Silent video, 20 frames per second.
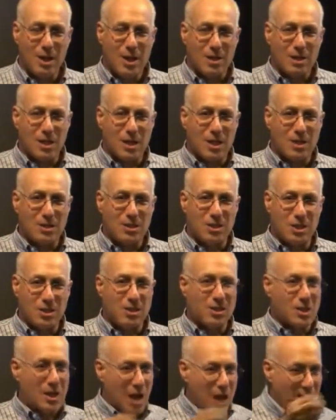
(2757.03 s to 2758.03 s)
to
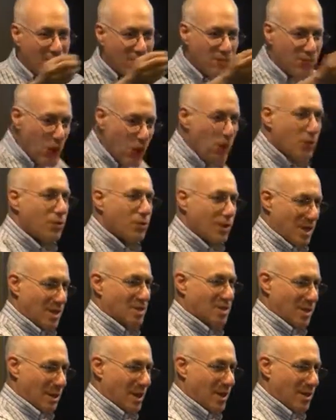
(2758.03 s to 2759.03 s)
just kind of know
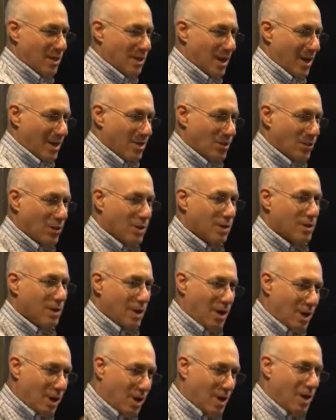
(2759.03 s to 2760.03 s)
things like that. What are the
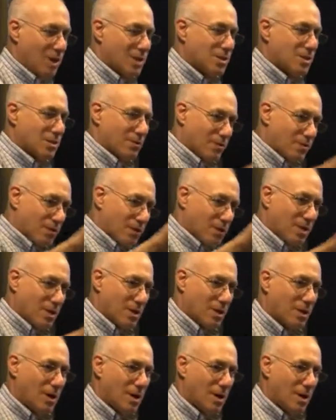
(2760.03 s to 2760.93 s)
odds of, you know,